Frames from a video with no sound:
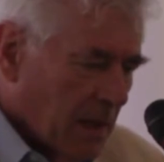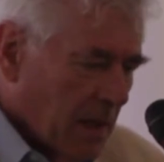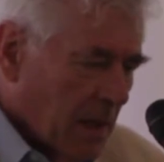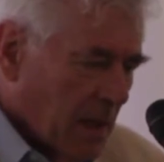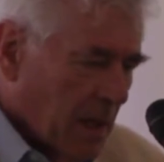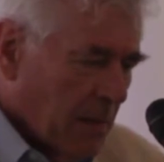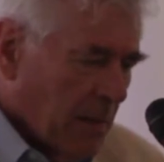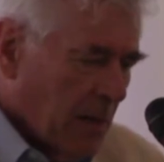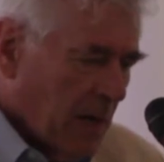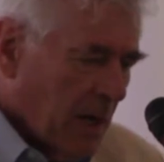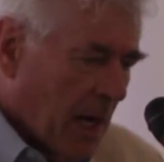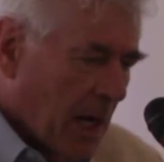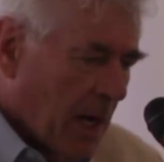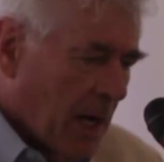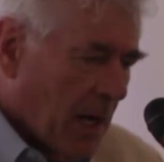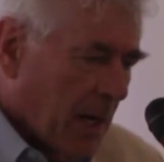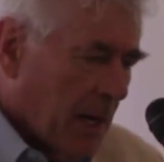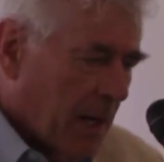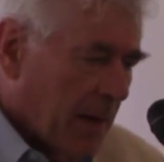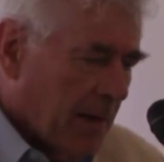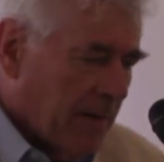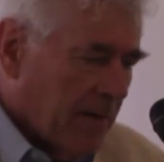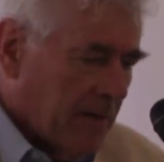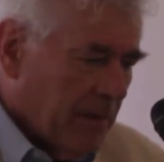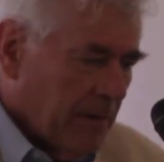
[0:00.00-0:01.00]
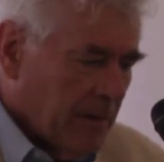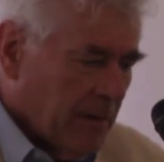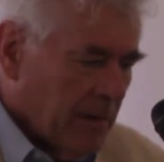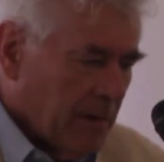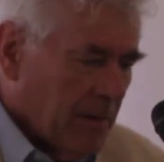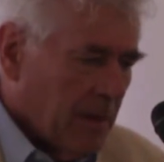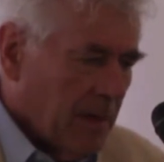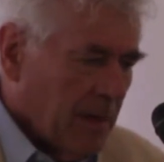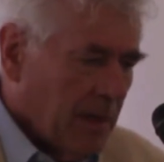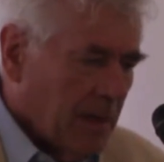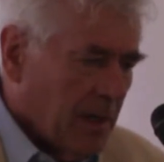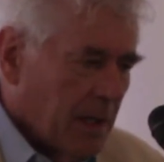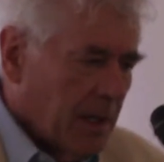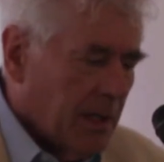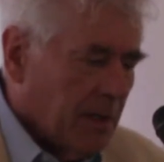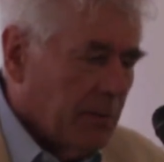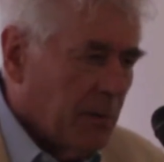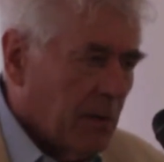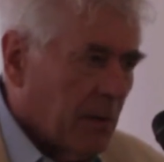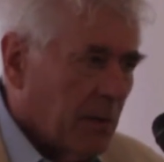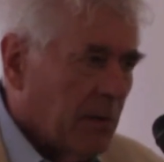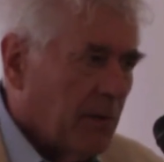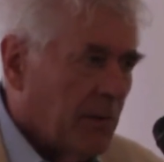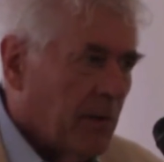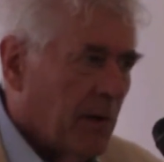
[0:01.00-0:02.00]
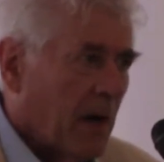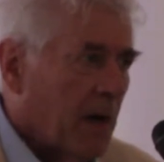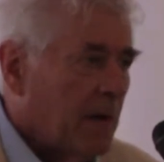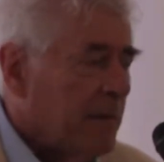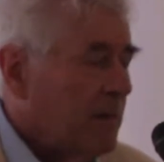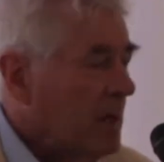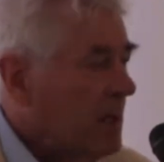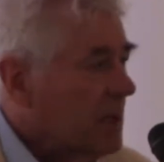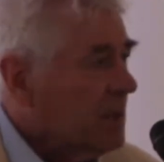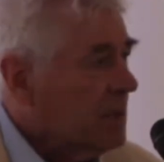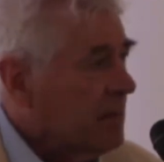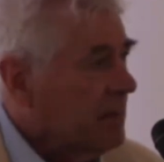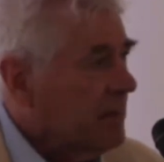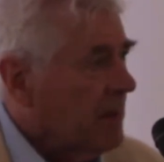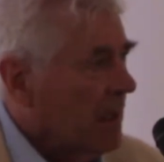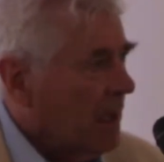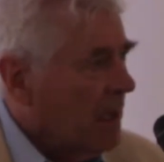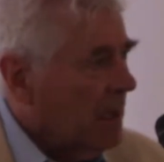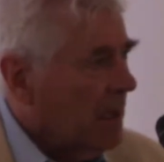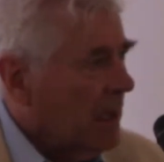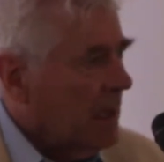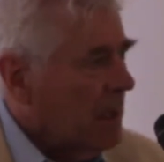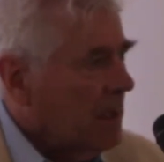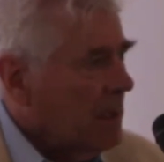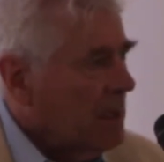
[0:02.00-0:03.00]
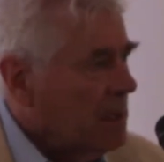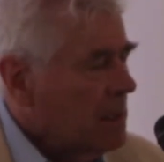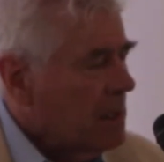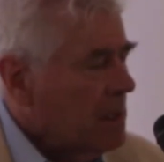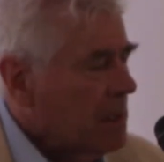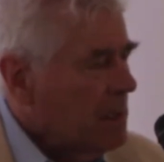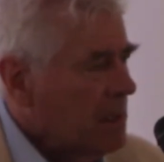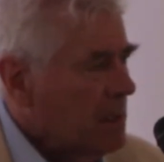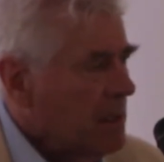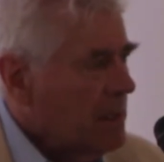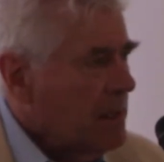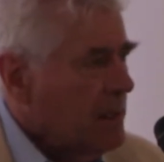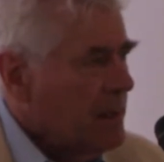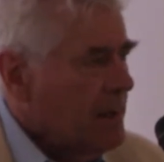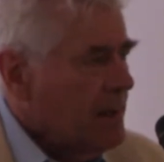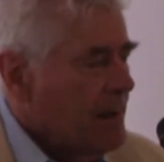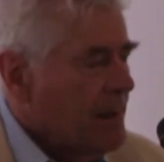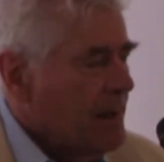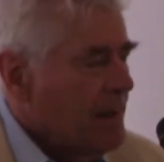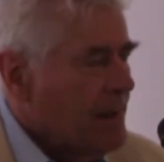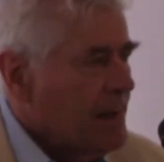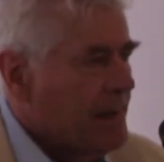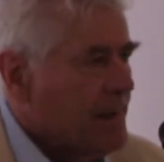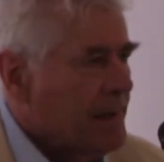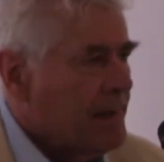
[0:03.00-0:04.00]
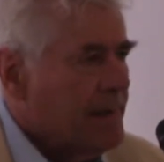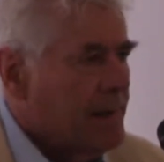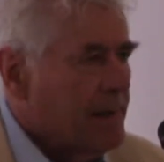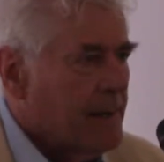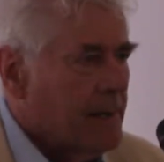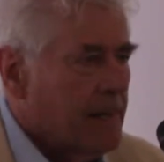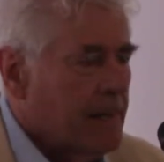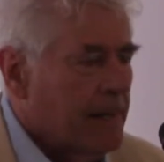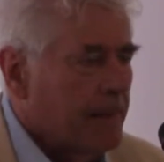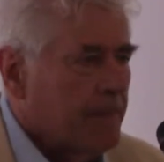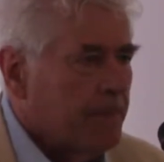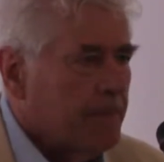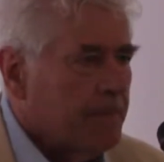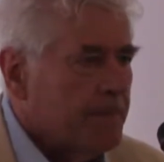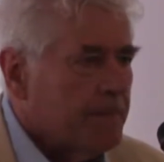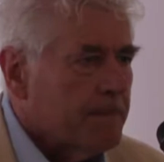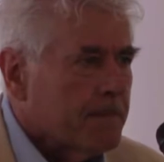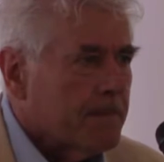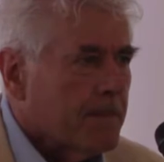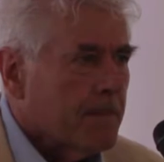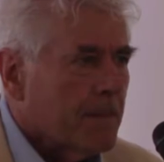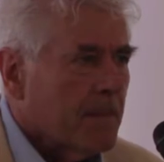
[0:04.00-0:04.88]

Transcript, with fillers: And we now have 25 years of data and um,